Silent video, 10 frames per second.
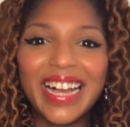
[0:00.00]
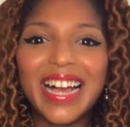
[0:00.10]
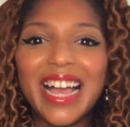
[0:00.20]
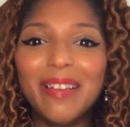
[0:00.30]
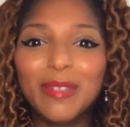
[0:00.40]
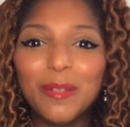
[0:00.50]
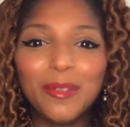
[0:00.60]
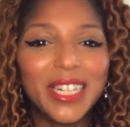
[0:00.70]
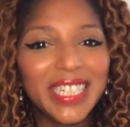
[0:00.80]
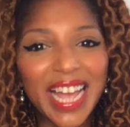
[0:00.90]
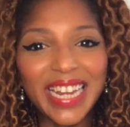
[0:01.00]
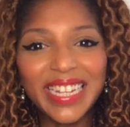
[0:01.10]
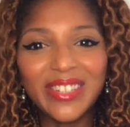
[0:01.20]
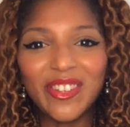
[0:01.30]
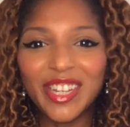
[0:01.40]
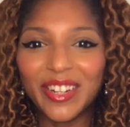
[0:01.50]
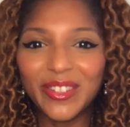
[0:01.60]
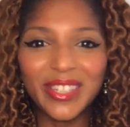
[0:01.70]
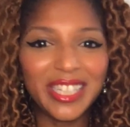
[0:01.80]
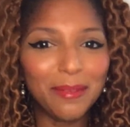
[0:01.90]
I'm super excited to share
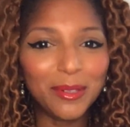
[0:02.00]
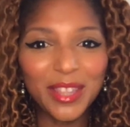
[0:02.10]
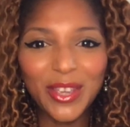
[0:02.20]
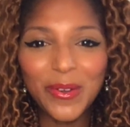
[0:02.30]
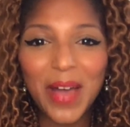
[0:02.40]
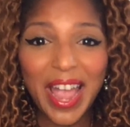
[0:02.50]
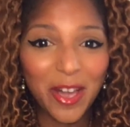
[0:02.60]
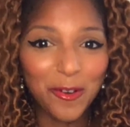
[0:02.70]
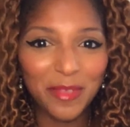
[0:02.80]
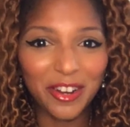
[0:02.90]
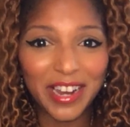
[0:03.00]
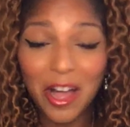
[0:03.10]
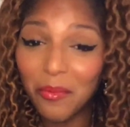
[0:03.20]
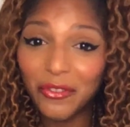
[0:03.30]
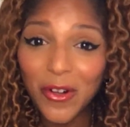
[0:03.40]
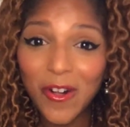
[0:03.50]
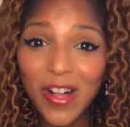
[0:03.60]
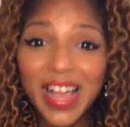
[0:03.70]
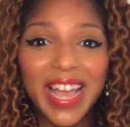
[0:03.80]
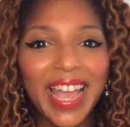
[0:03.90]
those tips with you. I hope they're helpful,
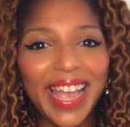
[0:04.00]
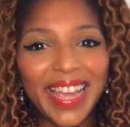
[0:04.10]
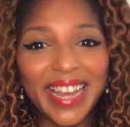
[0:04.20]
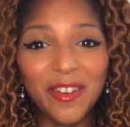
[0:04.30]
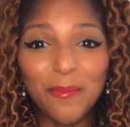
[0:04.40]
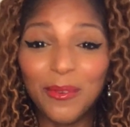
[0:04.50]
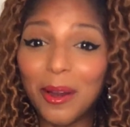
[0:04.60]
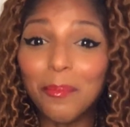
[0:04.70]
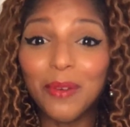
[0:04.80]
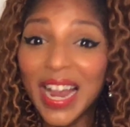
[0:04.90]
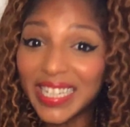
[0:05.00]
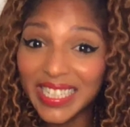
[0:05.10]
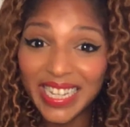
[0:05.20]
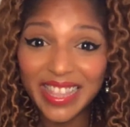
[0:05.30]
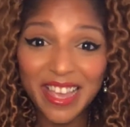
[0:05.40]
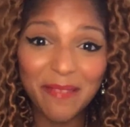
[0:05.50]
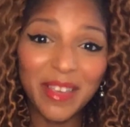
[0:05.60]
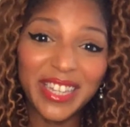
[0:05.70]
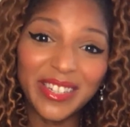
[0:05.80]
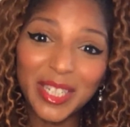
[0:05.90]
and I hope you are practicing them
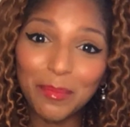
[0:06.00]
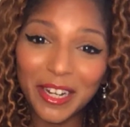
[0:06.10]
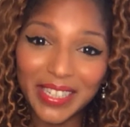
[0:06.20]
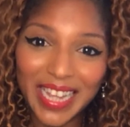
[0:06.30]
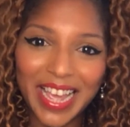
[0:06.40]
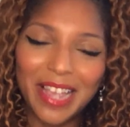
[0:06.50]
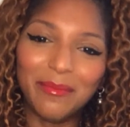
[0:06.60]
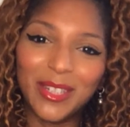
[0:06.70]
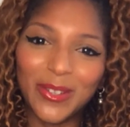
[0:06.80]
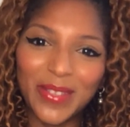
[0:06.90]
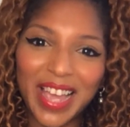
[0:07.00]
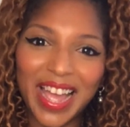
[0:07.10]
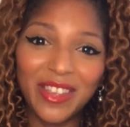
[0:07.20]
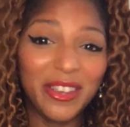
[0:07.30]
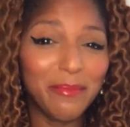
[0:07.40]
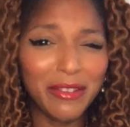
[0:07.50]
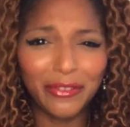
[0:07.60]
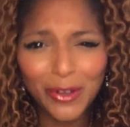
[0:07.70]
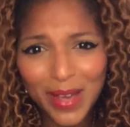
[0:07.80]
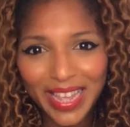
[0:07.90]
in your spare time so that you can be
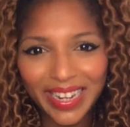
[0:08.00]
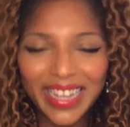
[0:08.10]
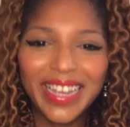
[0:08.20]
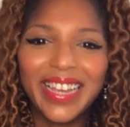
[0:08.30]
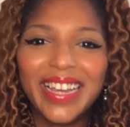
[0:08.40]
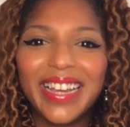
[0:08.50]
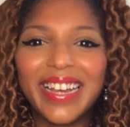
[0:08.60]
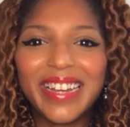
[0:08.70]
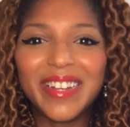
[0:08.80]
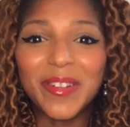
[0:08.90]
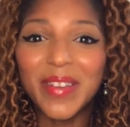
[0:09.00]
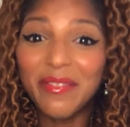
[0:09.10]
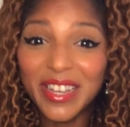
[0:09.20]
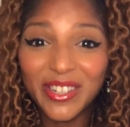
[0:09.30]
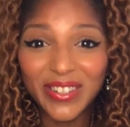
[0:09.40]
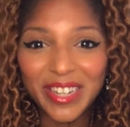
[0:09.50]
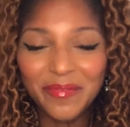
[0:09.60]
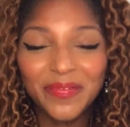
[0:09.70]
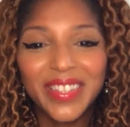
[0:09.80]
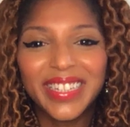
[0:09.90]
fluent eventually.
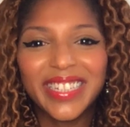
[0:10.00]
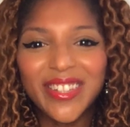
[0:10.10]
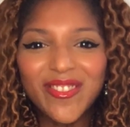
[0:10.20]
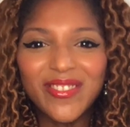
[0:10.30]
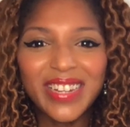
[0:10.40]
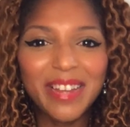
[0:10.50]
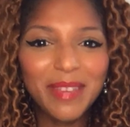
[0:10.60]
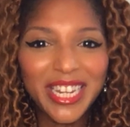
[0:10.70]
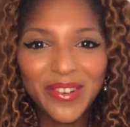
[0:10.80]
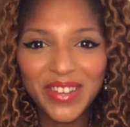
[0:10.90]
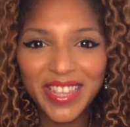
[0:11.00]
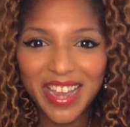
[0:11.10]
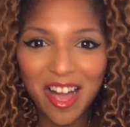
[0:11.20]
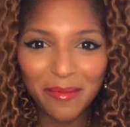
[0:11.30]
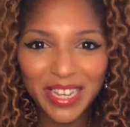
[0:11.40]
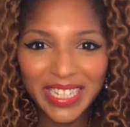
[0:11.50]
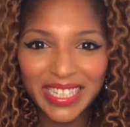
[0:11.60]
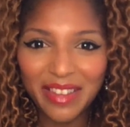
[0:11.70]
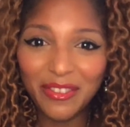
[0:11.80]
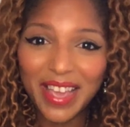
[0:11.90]
So let me know in the comments
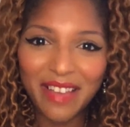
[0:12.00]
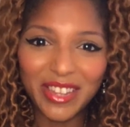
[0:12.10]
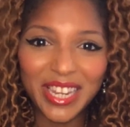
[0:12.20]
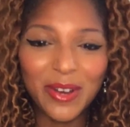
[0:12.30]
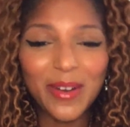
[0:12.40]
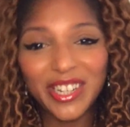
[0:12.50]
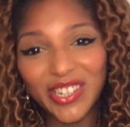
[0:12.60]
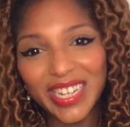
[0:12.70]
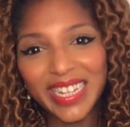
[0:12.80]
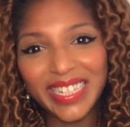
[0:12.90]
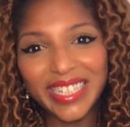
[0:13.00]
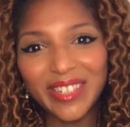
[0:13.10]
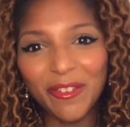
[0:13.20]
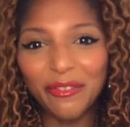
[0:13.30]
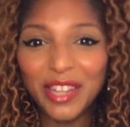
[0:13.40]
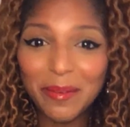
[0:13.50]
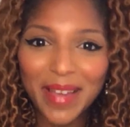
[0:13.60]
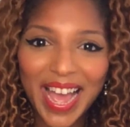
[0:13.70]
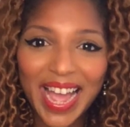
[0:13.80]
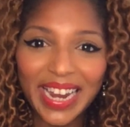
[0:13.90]
if you have any questions or
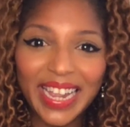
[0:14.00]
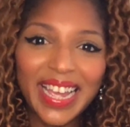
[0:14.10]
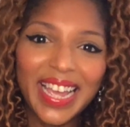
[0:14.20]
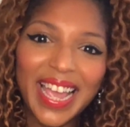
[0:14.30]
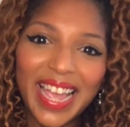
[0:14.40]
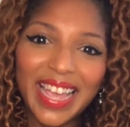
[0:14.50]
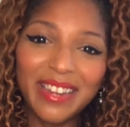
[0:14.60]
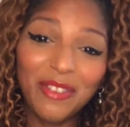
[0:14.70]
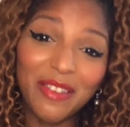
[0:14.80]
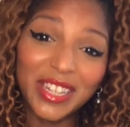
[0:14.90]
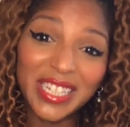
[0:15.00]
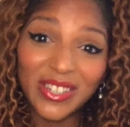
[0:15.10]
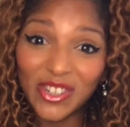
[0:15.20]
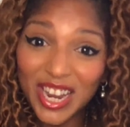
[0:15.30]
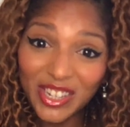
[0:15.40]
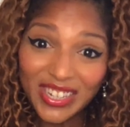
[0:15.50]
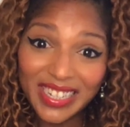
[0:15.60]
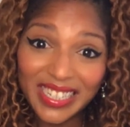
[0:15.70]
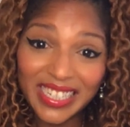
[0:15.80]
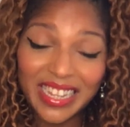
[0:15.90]
feedback, and if you have any
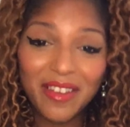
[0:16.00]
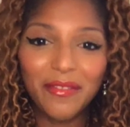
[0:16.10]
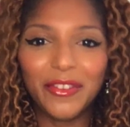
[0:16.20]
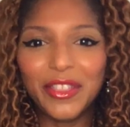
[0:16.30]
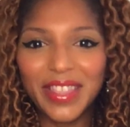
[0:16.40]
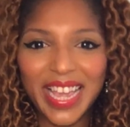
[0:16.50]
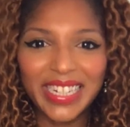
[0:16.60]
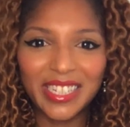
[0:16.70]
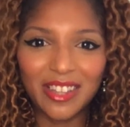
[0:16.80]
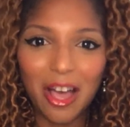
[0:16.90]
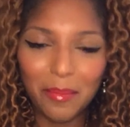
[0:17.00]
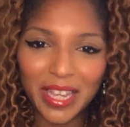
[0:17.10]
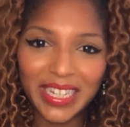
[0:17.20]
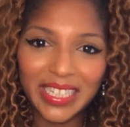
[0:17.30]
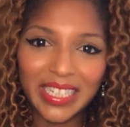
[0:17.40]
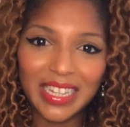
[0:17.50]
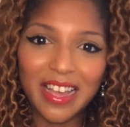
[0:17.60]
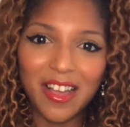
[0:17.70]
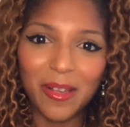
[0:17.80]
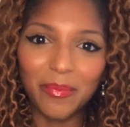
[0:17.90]
suggestions for the next topics
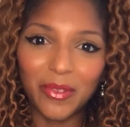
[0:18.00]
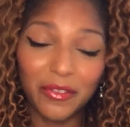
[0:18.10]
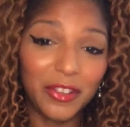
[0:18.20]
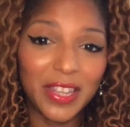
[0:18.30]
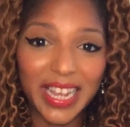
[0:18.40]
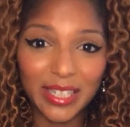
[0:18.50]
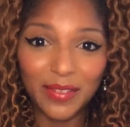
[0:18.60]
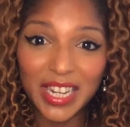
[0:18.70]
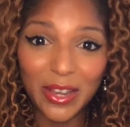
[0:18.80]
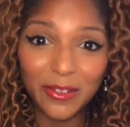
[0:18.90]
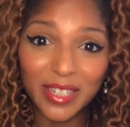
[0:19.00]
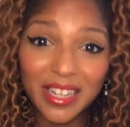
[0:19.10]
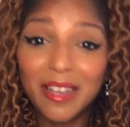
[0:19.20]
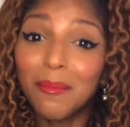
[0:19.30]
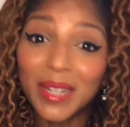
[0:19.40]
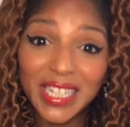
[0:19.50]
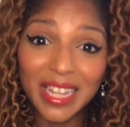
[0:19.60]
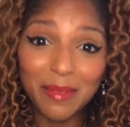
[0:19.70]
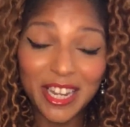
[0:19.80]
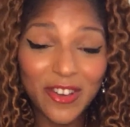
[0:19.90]
or for the next videos. Please let
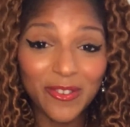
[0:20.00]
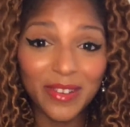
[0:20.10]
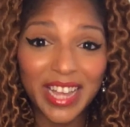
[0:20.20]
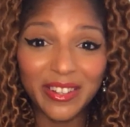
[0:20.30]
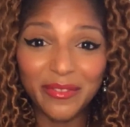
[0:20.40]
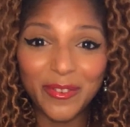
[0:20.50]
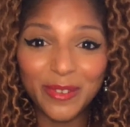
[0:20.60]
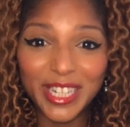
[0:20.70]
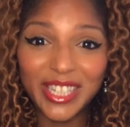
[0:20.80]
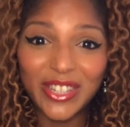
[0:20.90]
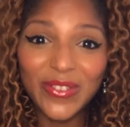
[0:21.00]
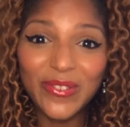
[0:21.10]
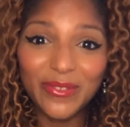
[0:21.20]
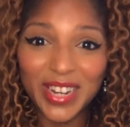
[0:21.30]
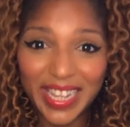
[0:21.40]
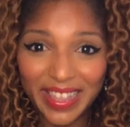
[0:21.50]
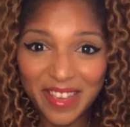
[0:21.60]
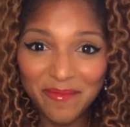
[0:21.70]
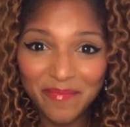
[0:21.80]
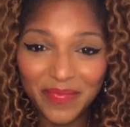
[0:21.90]
me know. I look forward to reading them.
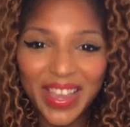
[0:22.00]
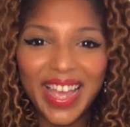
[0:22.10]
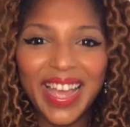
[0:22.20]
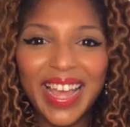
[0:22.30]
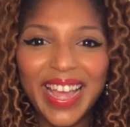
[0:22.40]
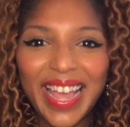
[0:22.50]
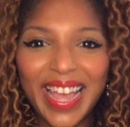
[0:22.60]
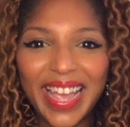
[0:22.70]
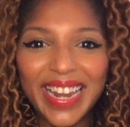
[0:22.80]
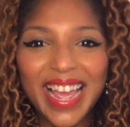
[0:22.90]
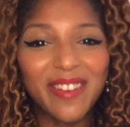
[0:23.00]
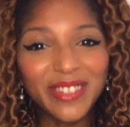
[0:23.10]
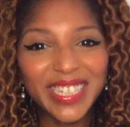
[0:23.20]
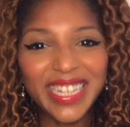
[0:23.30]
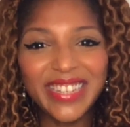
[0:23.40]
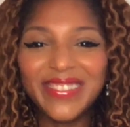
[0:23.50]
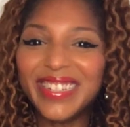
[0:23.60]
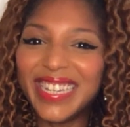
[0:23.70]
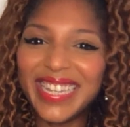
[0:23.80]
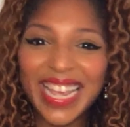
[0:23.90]
And I will see you
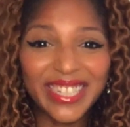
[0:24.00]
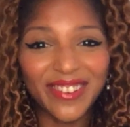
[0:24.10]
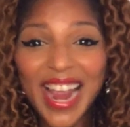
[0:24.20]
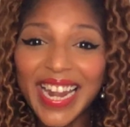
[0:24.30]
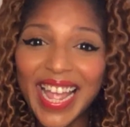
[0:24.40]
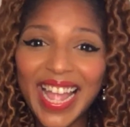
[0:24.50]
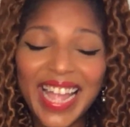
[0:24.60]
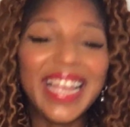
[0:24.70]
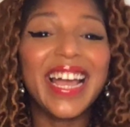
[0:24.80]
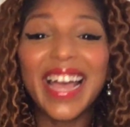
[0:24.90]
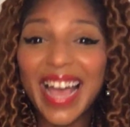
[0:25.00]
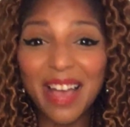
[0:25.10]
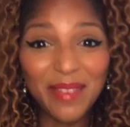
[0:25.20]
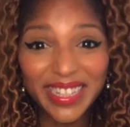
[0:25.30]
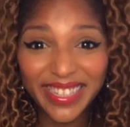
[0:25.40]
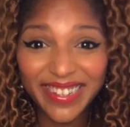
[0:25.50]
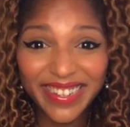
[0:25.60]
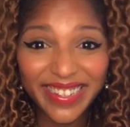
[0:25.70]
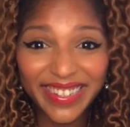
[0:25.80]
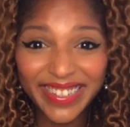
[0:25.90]
next Friday. À
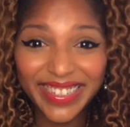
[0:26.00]
bientôt!